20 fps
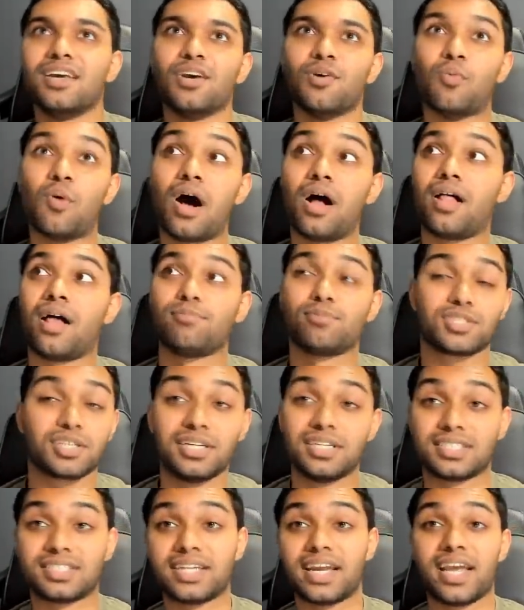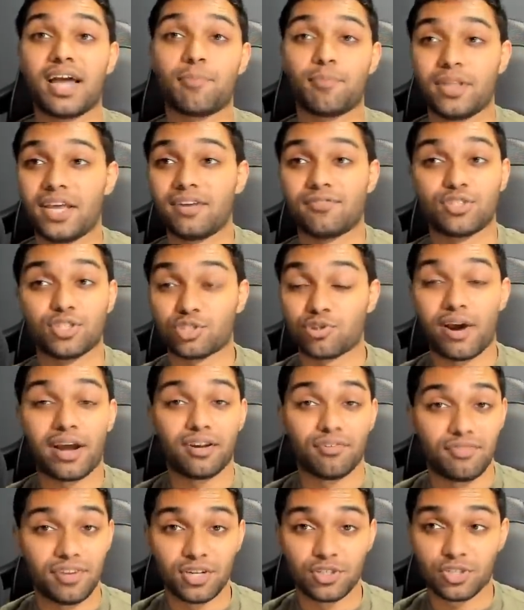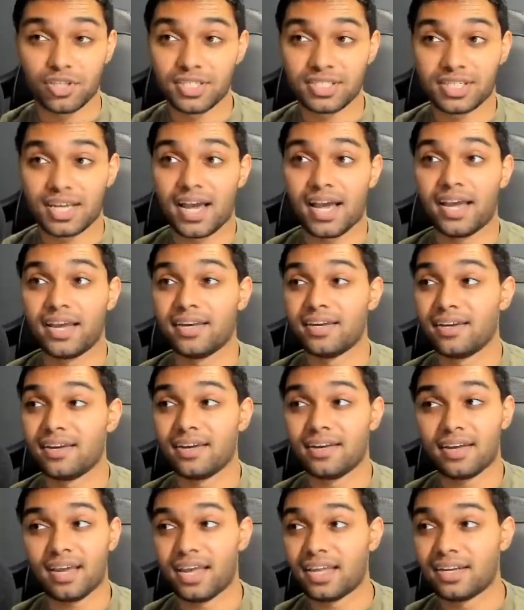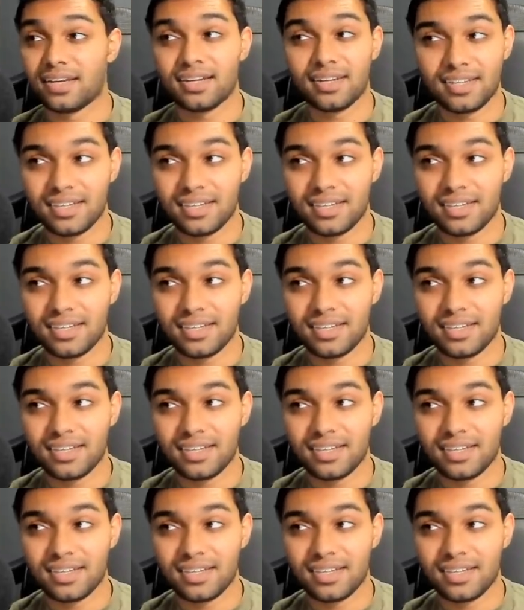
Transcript: well, I'm just gonna stay up late just trying to finish this guy. And